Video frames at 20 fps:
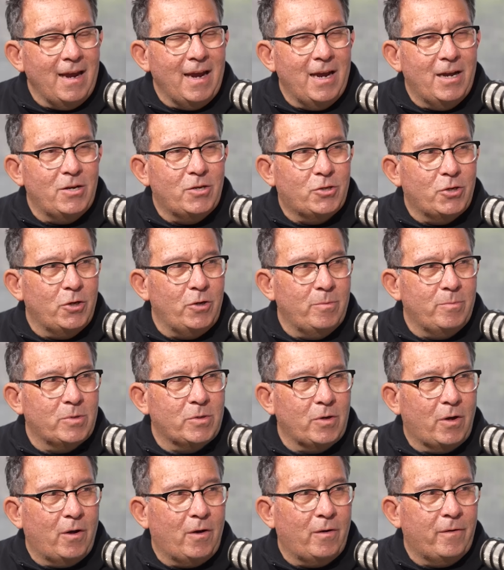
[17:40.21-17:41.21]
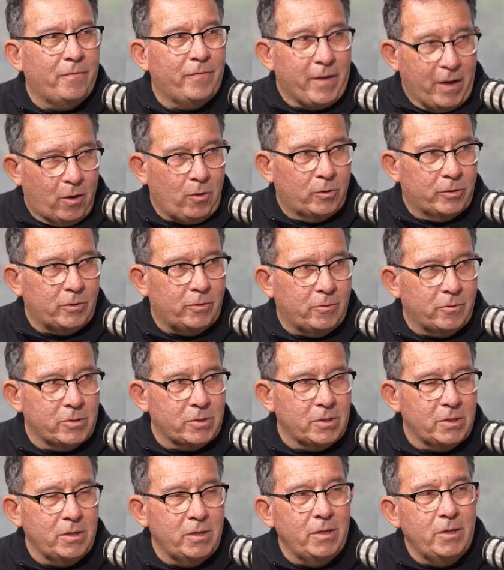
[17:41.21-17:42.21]
in terms of the older
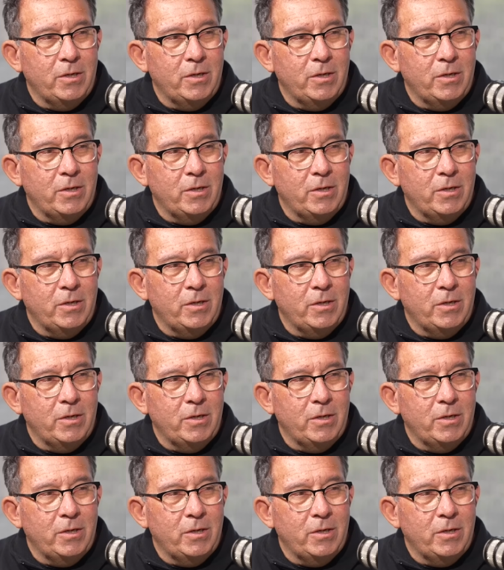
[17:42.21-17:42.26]
horse.